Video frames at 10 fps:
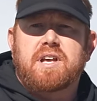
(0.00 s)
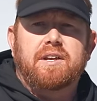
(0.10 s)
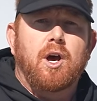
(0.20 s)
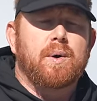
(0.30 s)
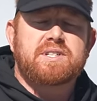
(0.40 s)
I
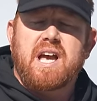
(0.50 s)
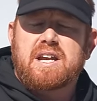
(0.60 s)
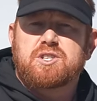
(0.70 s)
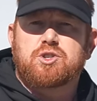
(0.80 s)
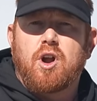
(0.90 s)
know he's got a
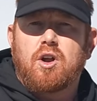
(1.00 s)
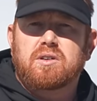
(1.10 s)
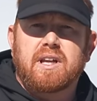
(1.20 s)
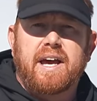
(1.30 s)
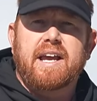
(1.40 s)
strong
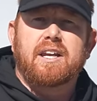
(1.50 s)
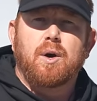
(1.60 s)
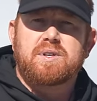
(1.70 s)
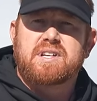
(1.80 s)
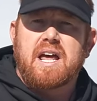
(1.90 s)
leg. I know
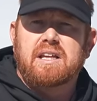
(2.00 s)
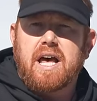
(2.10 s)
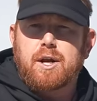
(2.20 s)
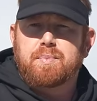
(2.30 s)
he's got a lot of